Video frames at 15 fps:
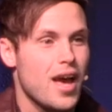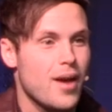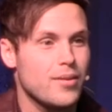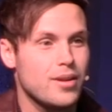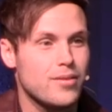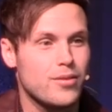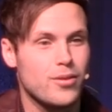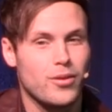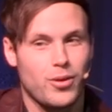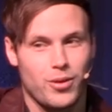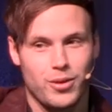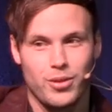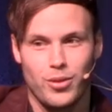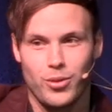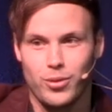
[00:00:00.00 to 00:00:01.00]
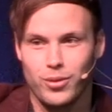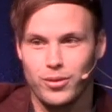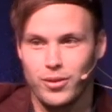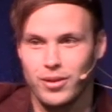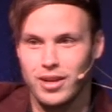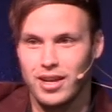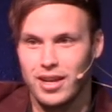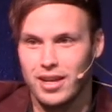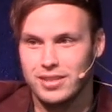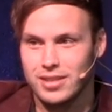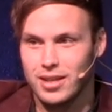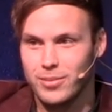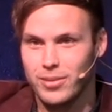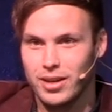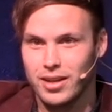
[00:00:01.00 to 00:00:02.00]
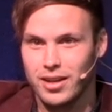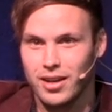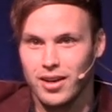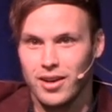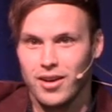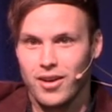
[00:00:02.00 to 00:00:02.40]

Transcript: How many of you have heard of the Whole30? Is anybody?